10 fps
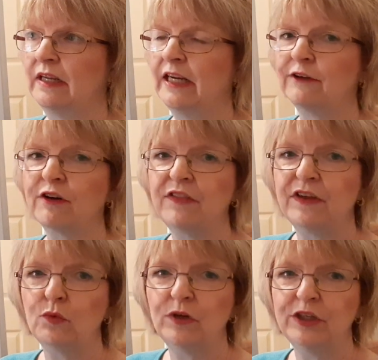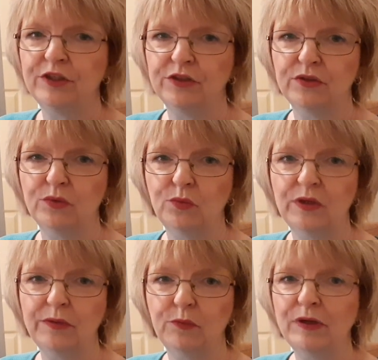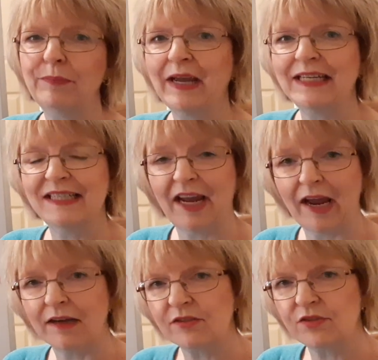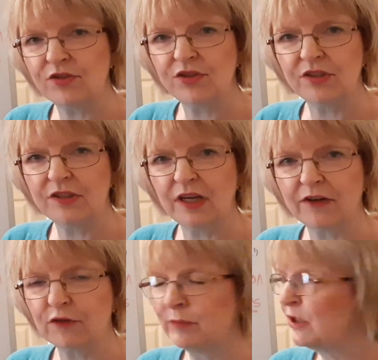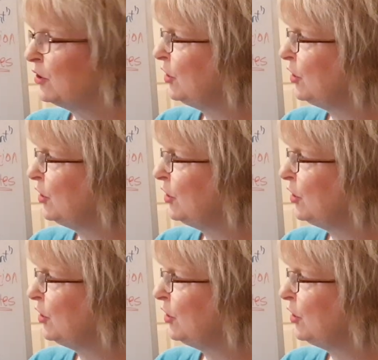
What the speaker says: Everything we do, we pay taxes to the government.